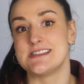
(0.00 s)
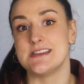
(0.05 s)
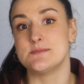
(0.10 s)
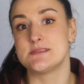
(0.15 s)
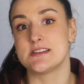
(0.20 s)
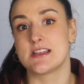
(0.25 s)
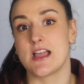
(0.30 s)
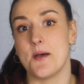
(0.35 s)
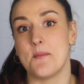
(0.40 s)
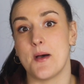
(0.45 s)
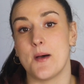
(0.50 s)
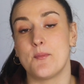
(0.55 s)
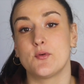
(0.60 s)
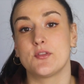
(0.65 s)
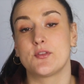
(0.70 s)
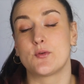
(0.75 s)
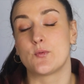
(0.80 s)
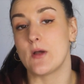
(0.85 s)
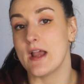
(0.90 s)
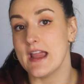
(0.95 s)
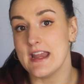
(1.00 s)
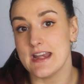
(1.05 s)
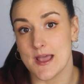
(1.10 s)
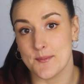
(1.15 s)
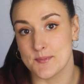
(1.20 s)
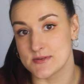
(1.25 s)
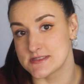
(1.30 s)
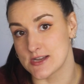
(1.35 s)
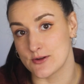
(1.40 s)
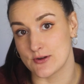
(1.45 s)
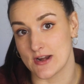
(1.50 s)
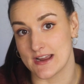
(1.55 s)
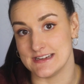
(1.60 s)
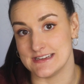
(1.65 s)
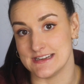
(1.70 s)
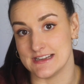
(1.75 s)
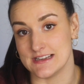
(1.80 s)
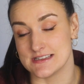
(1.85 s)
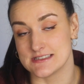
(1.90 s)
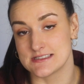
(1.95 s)
seem to come up with great episode
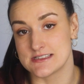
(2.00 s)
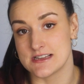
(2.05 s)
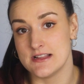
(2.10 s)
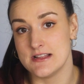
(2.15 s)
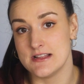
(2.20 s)
ideas,